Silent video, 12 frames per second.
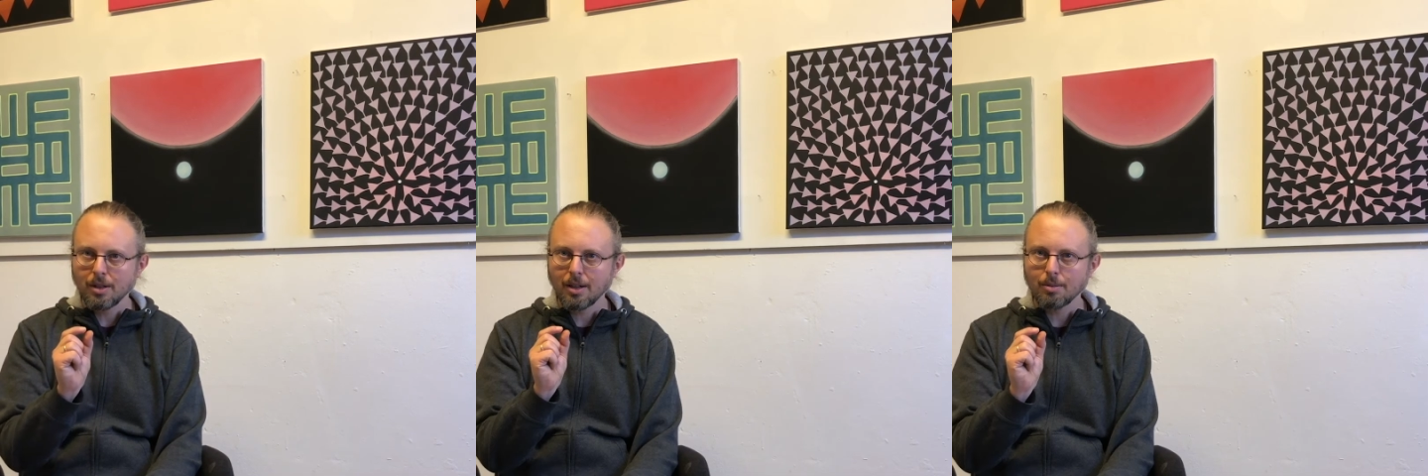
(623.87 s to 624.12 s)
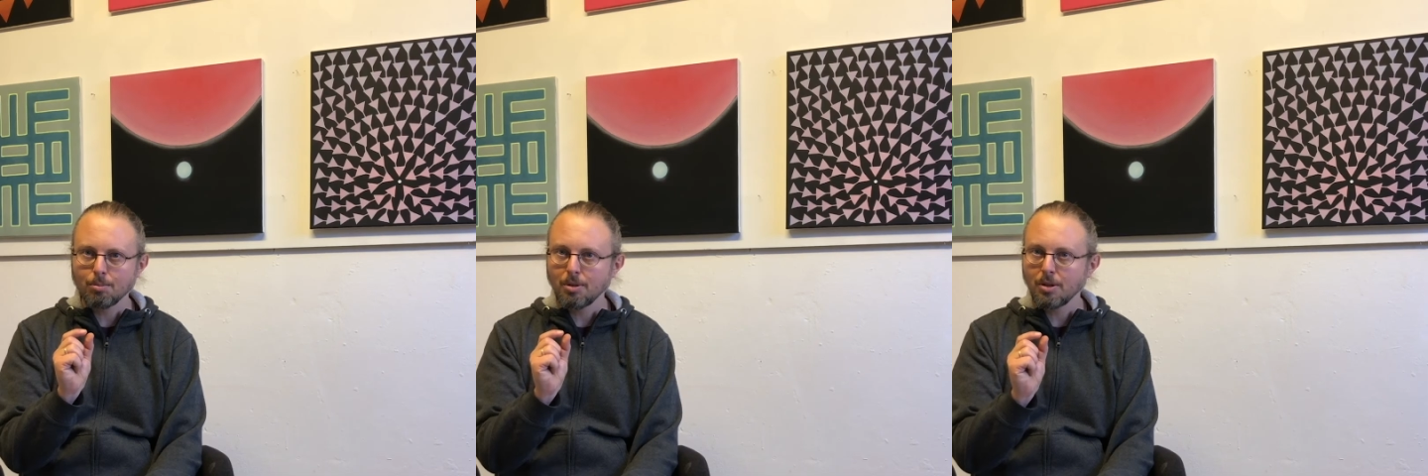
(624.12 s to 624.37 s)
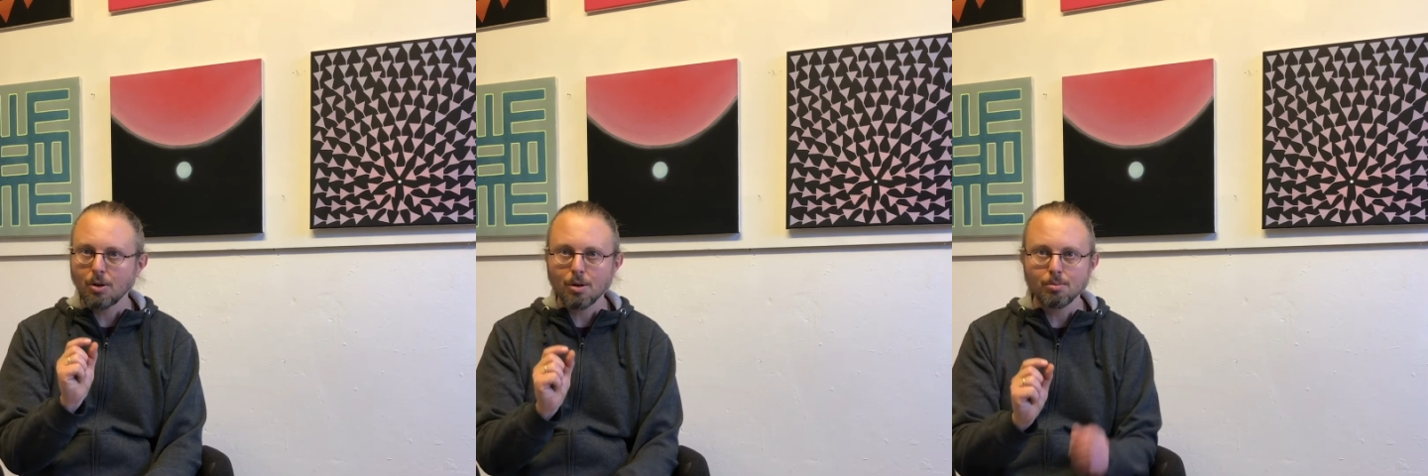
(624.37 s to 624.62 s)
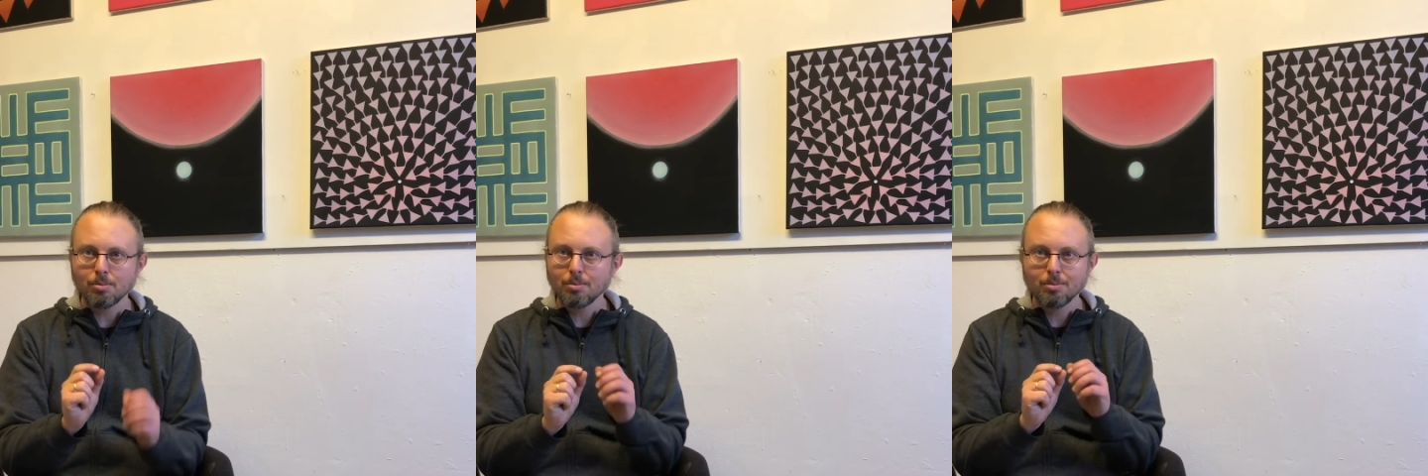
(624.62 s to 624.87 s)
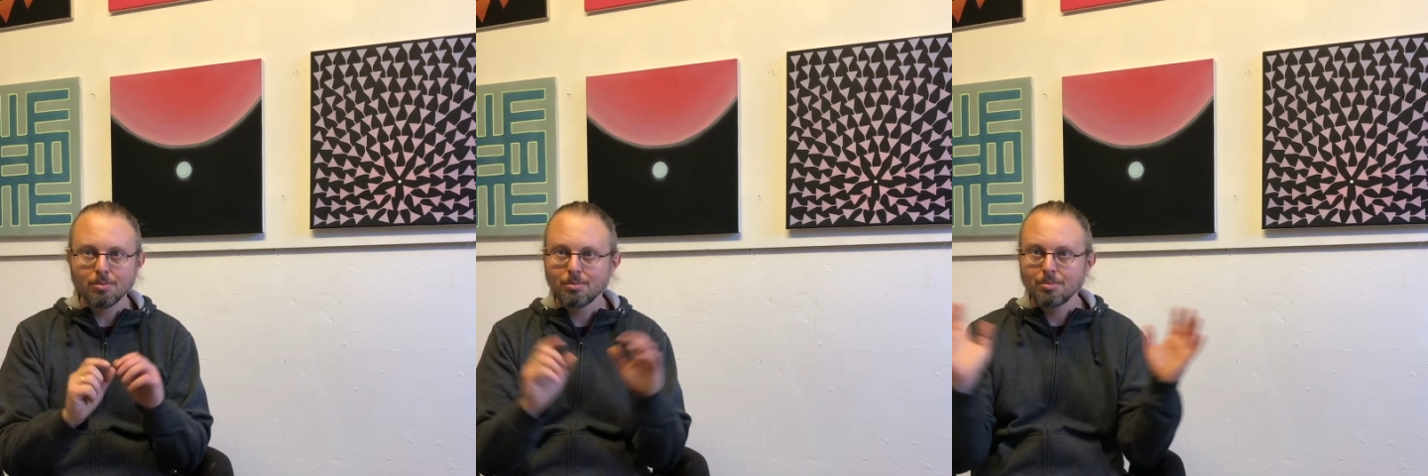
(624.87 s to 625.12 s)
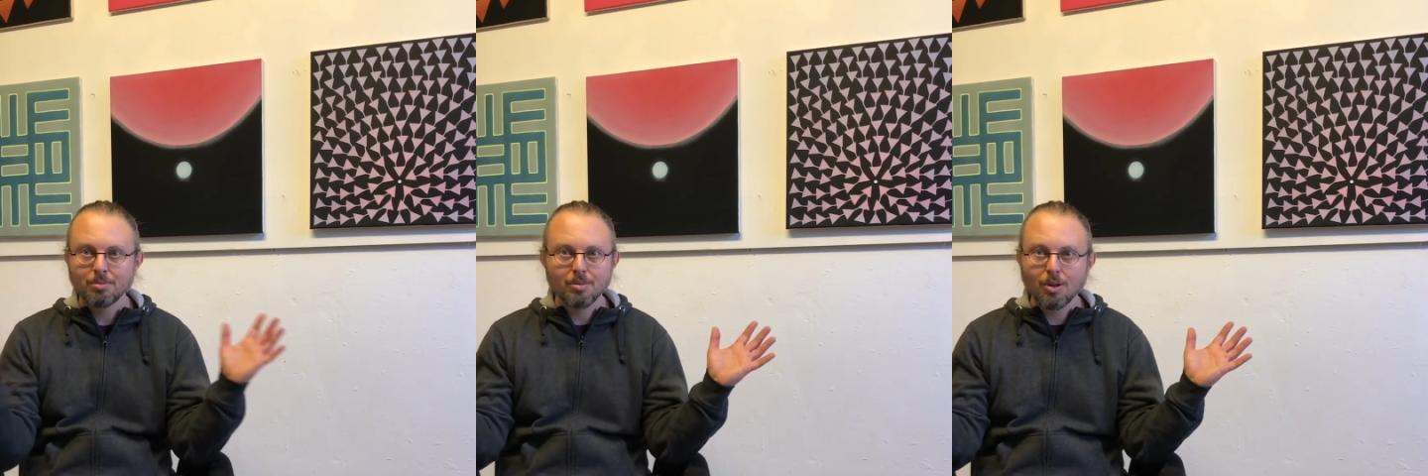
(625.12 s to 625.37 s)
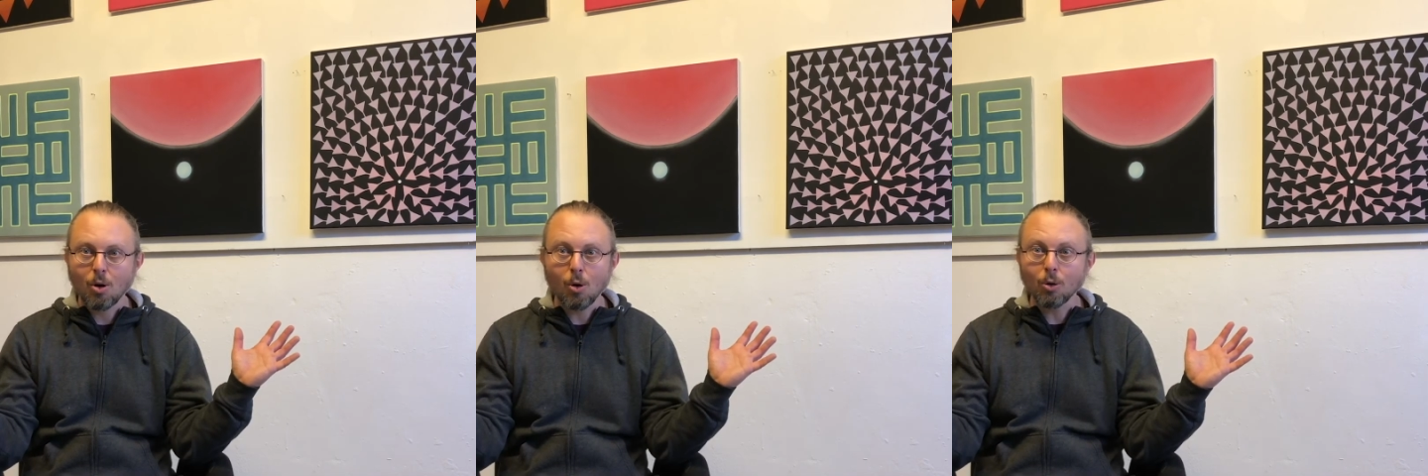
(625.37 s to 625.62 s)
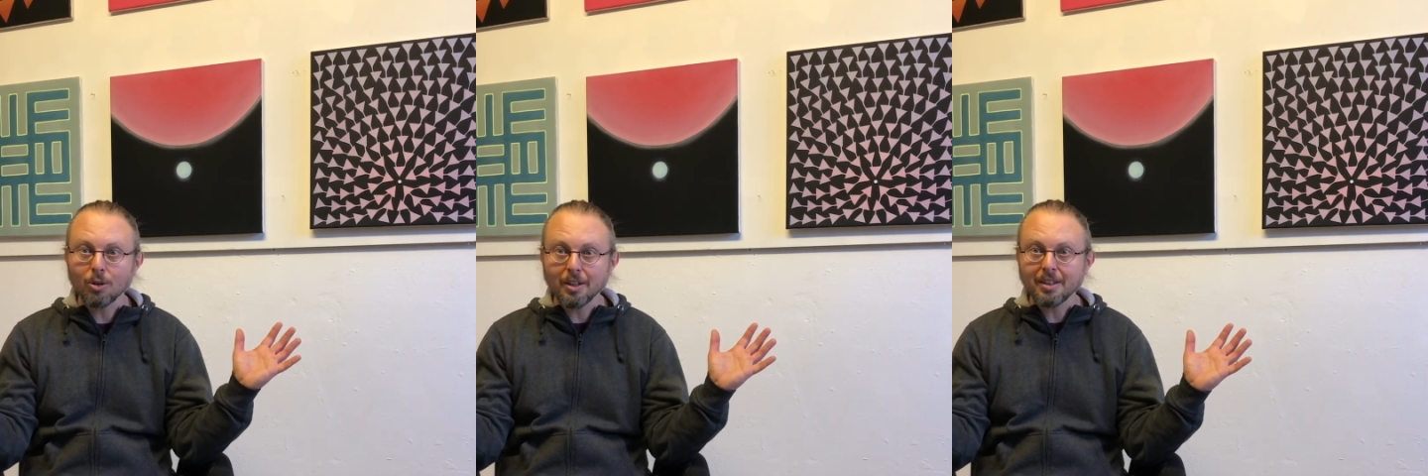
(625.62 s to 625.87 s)
can become
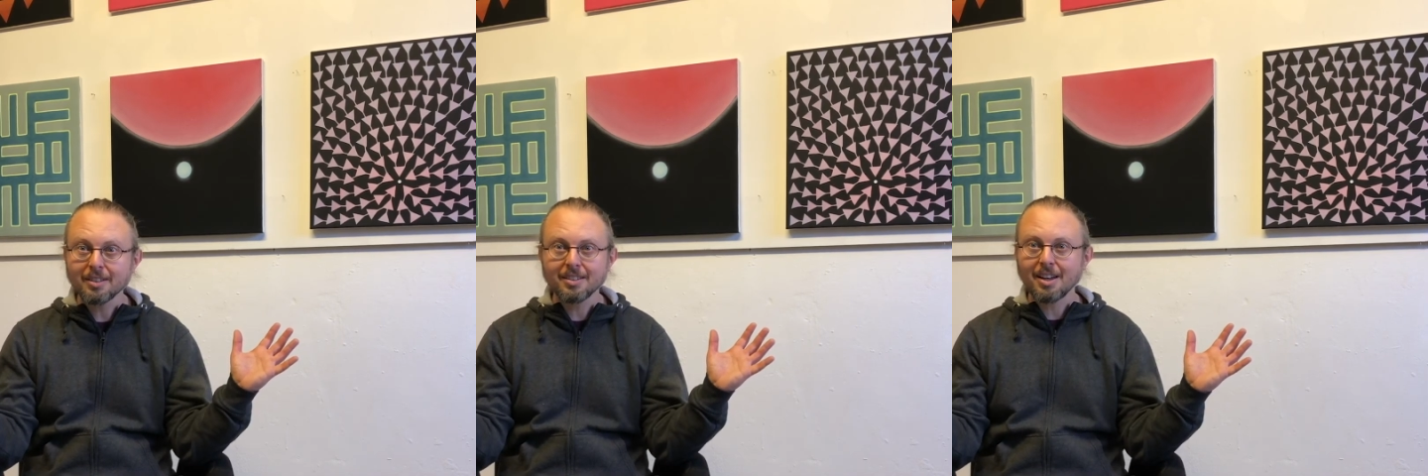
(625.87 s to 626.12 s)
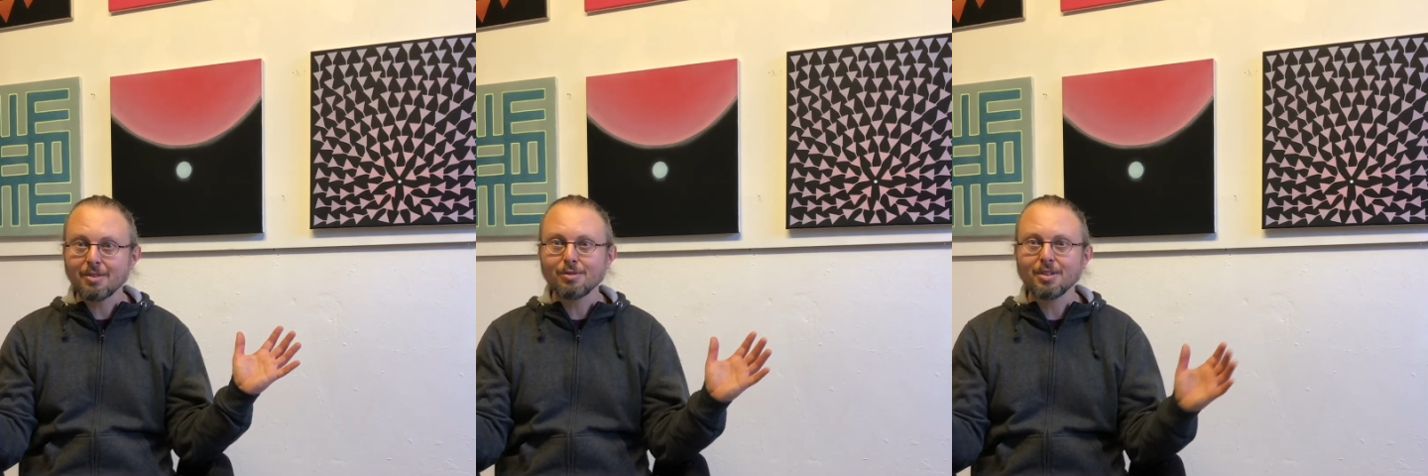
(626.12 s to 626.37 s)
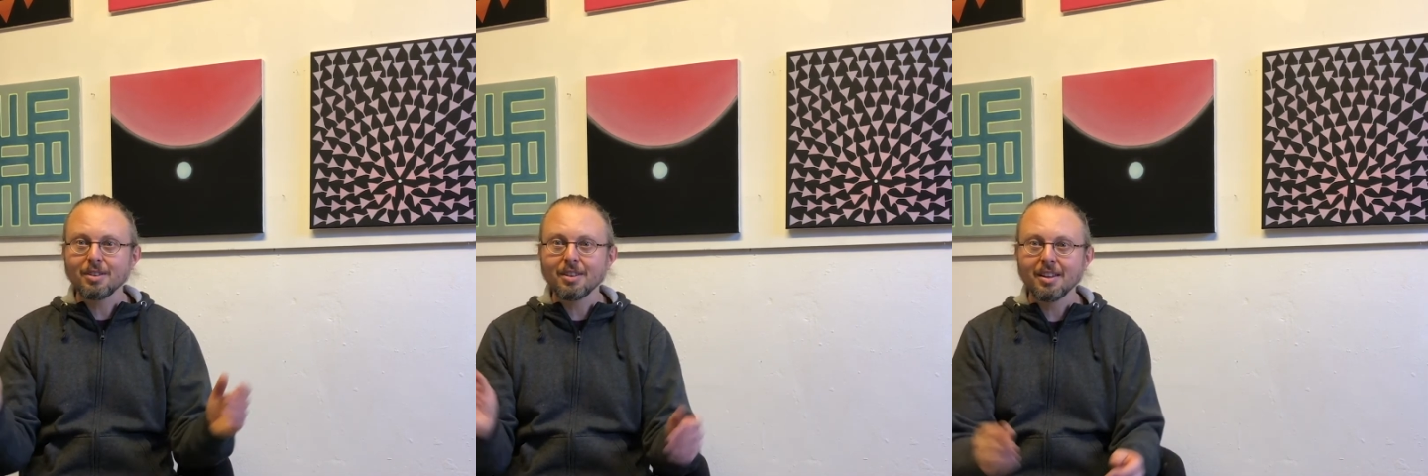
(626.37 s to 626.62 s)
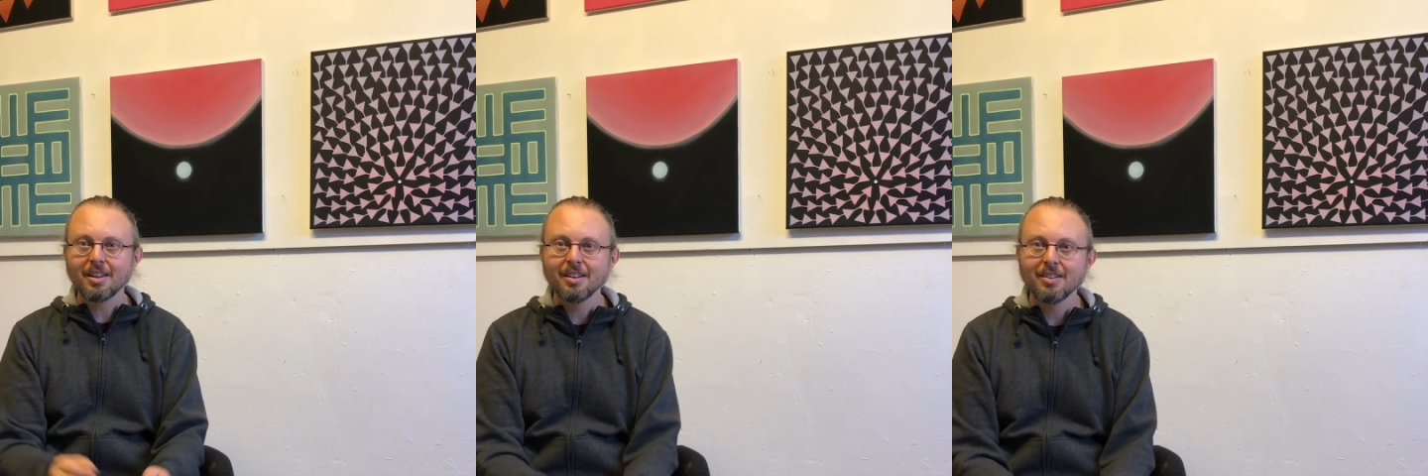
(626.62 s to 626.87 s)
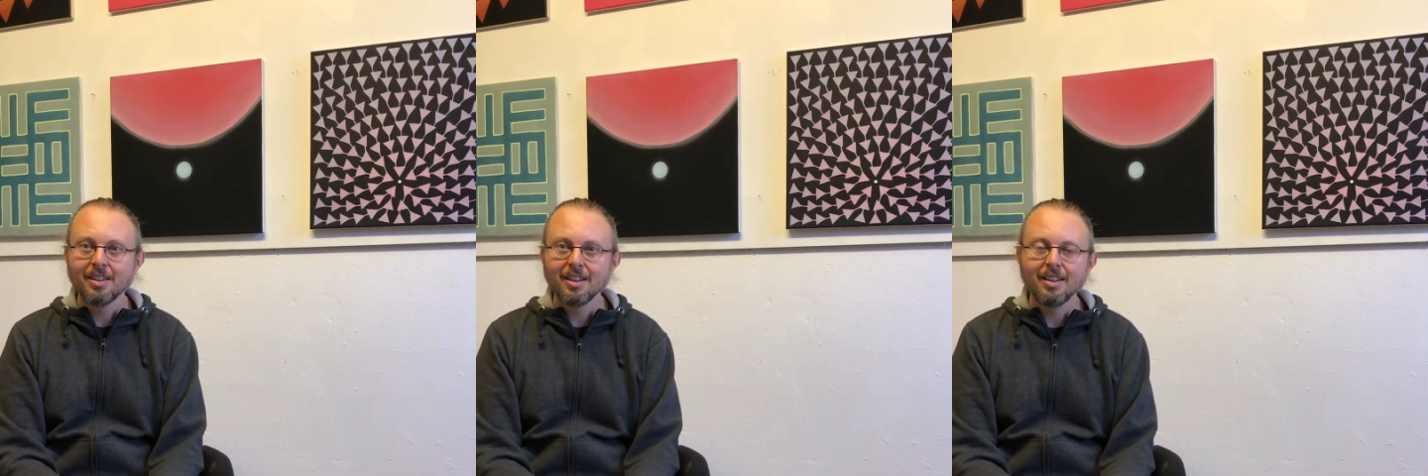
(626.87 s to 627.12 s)
all this, everything.